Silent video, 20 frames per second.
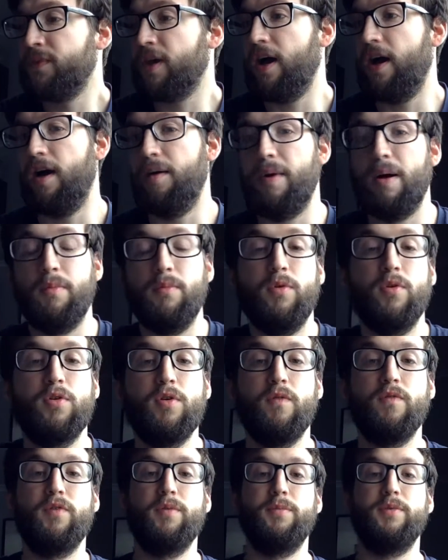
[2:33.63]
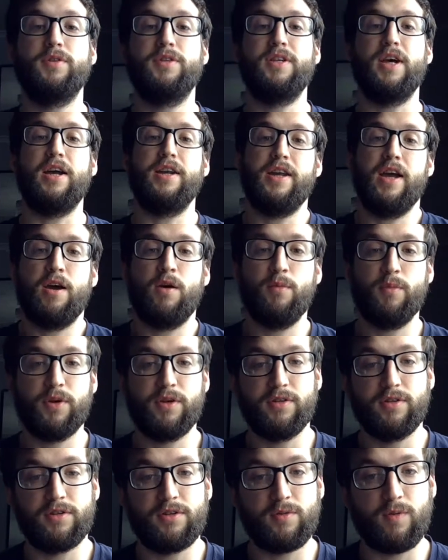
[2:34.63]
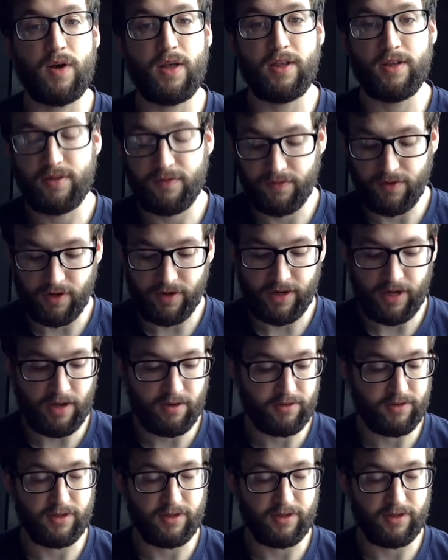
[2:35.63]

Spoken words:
I'm more comfortable sat down because the swellings have gone down.